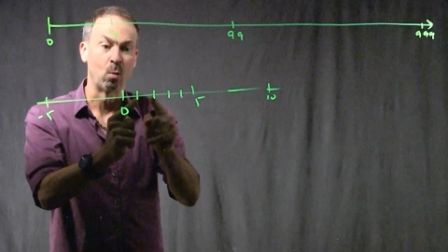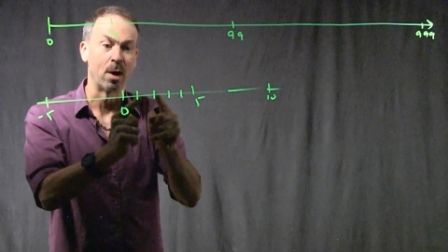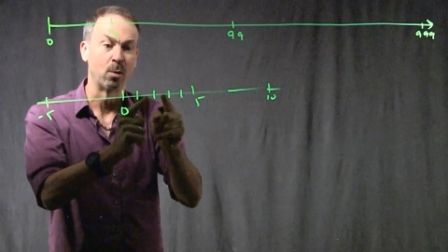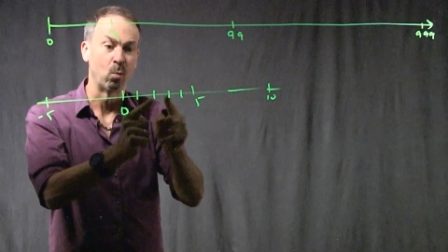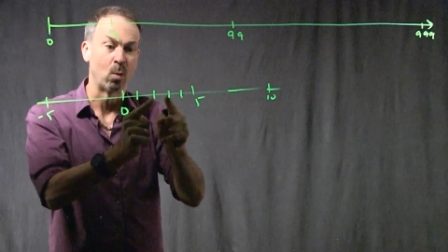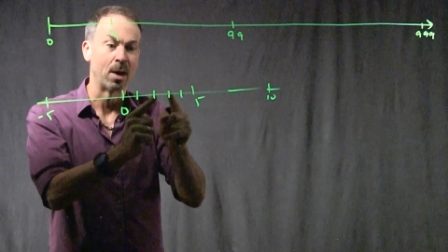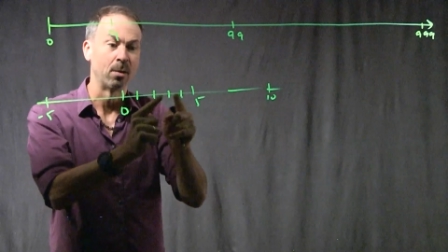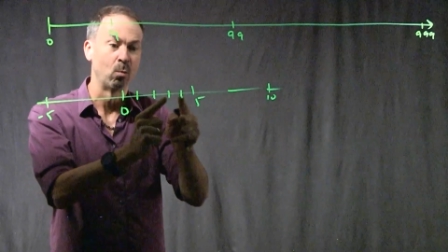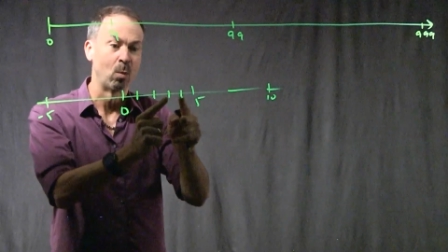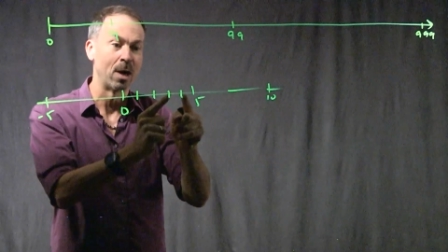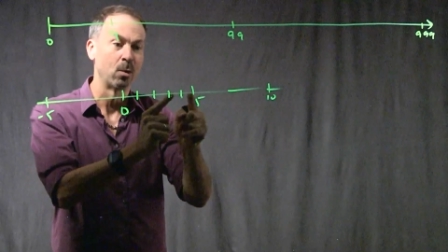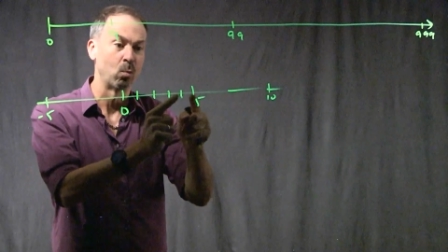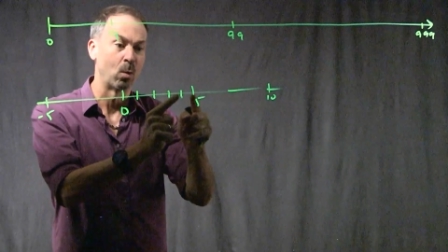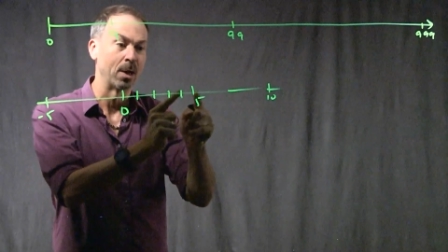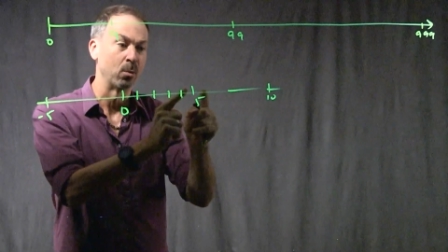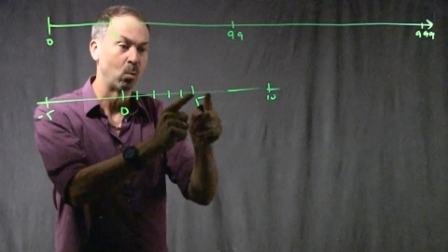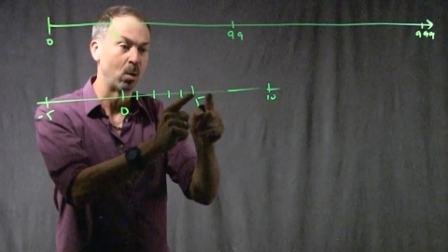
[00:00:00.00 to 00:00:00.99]
1, 1, 1,
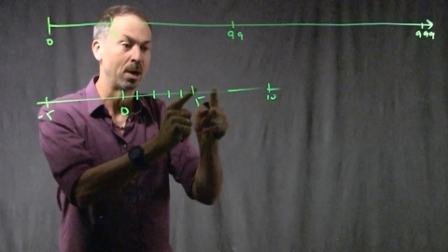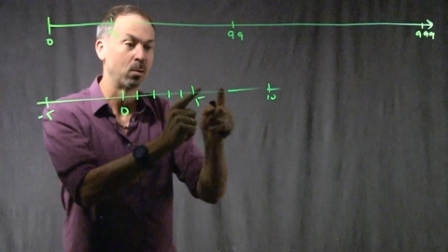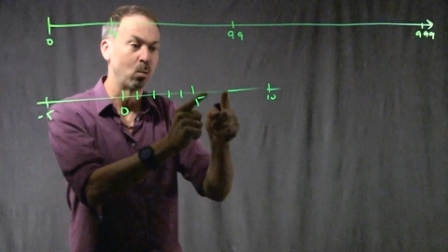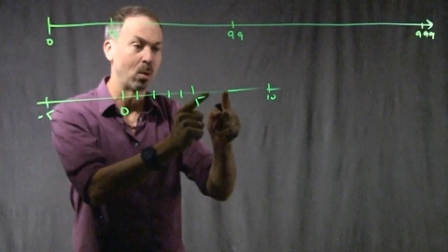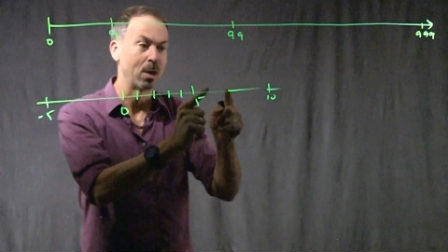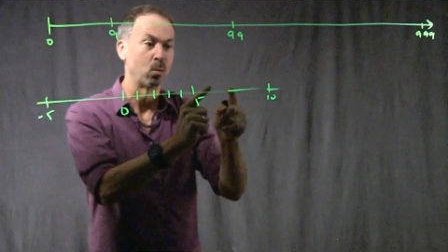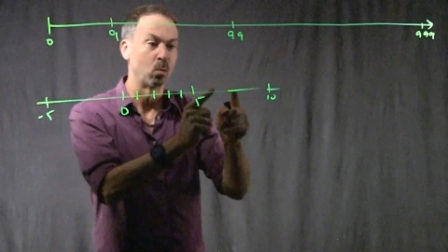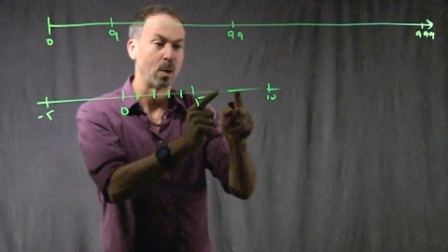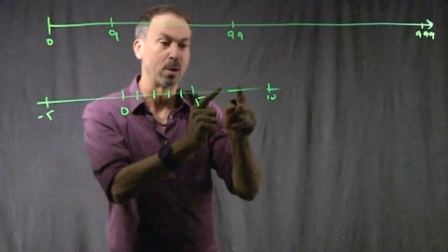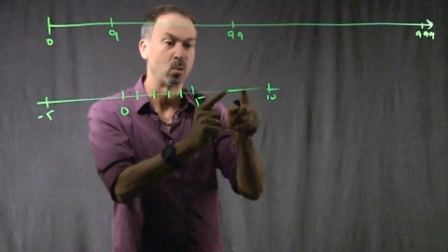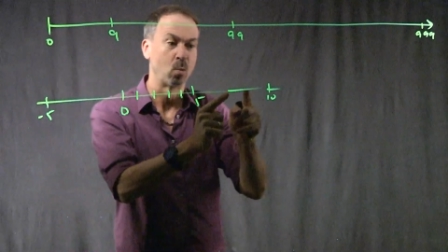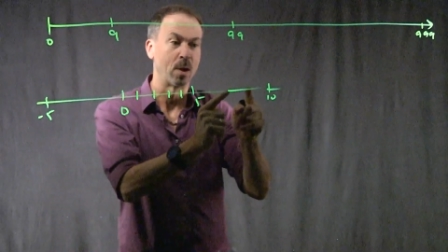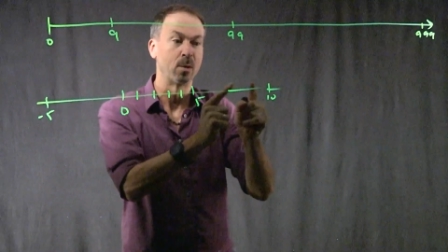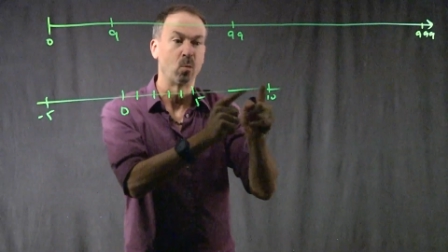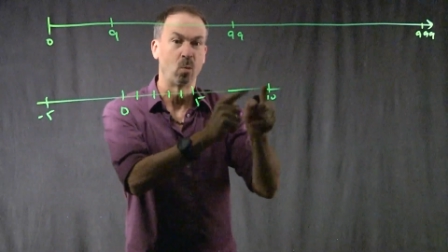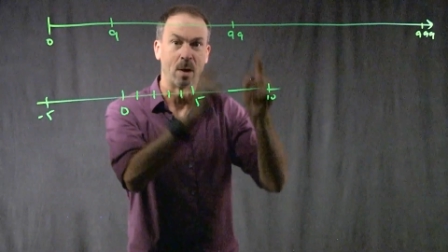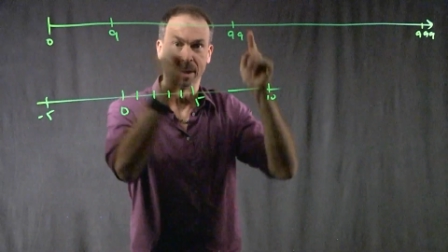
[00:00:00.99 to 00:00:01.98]
1, 1, 1, 1,
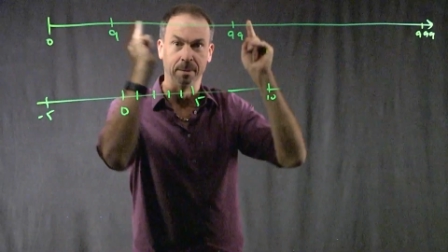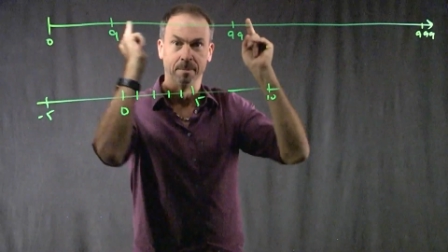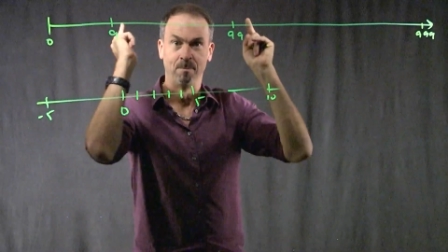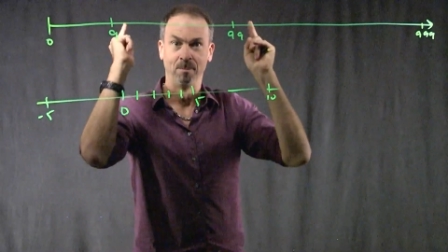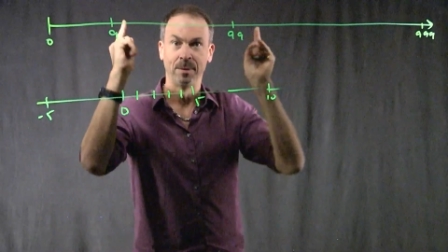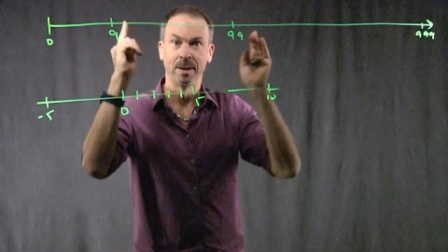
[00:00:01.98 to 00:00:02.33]
1, 1.